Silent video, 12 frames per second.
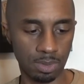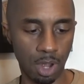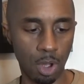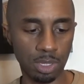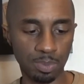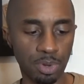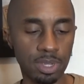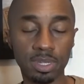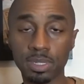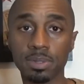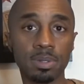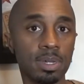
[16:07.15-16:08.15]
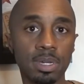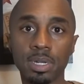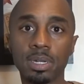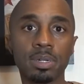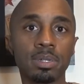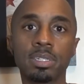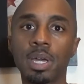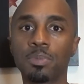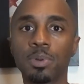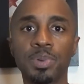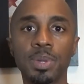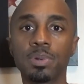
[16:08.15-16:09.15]
only bring the
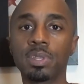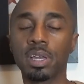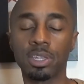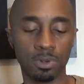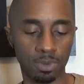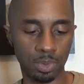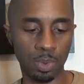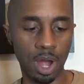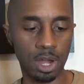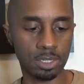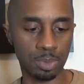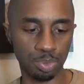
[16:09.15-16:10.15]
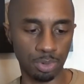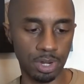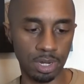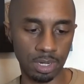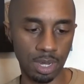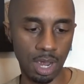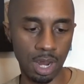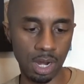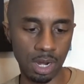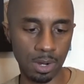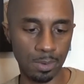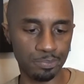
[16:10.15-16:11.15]
number of people that you're required to bring.
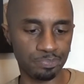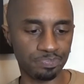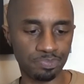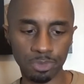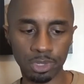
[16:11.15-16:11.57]
And